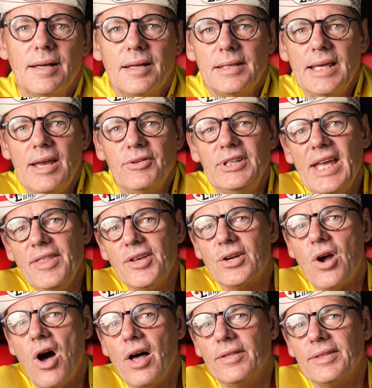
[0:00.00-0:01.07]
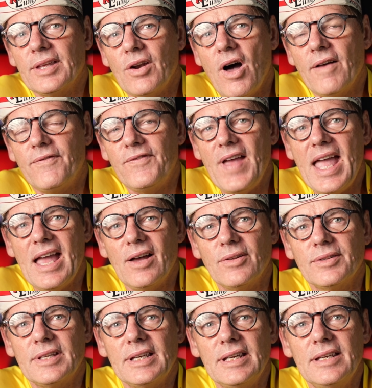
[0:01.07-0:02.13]
Yeah, and the other con that I
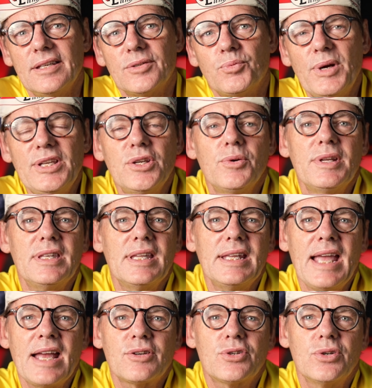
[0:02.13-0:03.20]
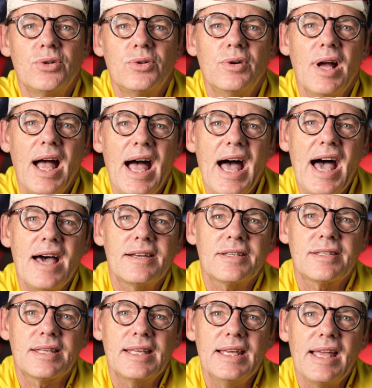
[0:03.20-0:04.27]
found is when you're in the actual
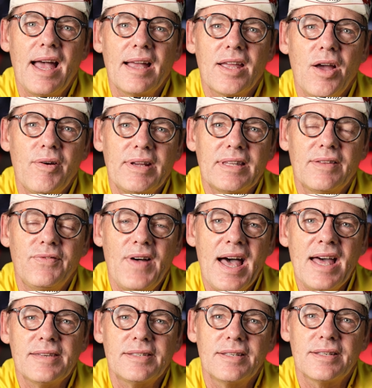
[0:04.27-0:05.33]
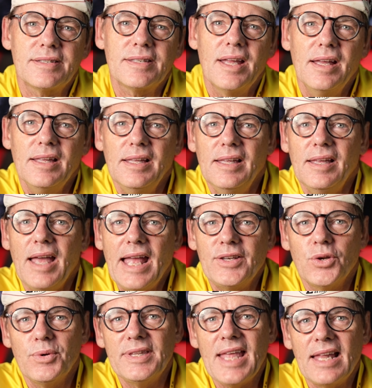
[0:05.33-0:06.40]
hardest gear, going the fastest, and
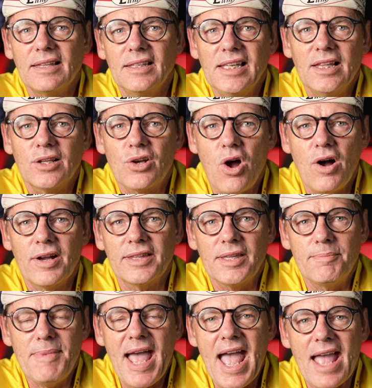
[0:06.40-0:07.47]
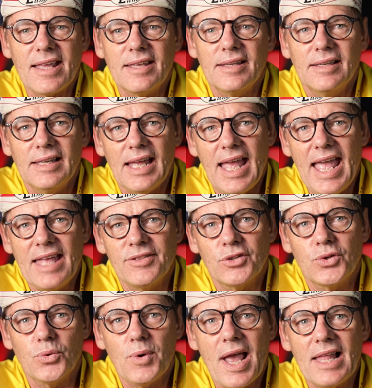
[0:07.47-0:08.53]
you're in that little cog at the back, and the
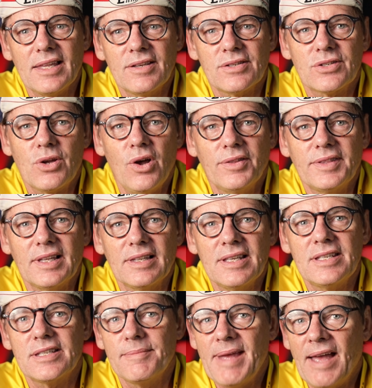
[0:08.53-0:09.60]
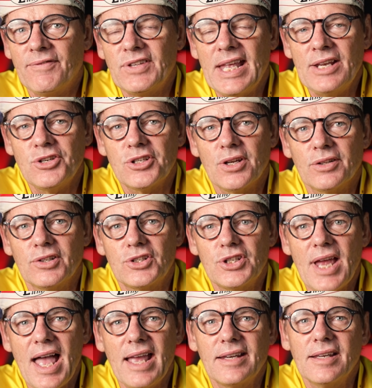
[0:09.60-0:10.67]
derailleur's got the least amount of tension on the
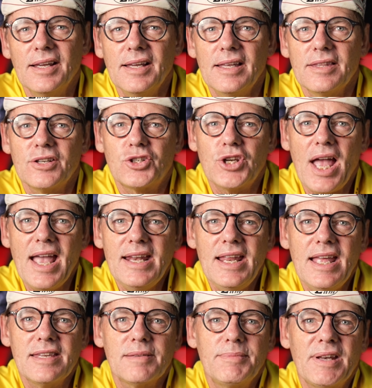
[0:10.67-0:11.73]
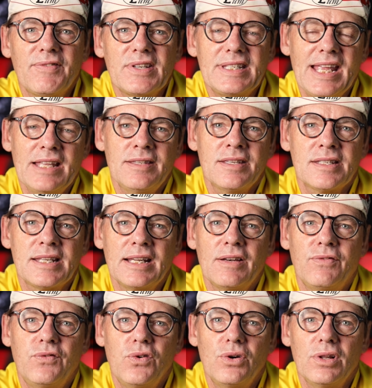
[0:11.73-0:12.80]
chain has a bit of a tendency to
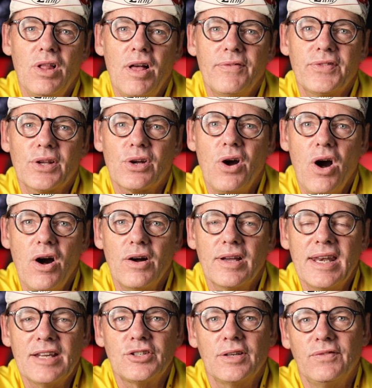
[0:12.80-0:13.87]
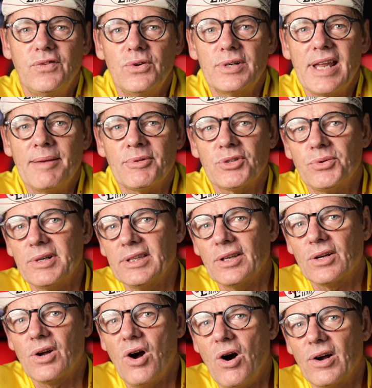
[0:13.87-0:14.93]
fall off the cog and actually fall down between the
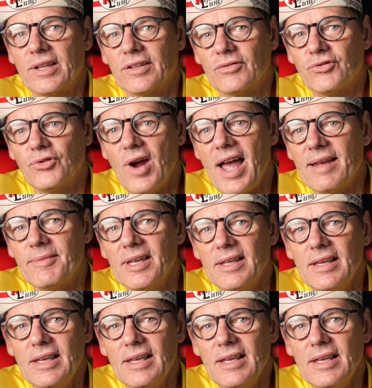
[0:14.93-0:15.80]
cog and the frame.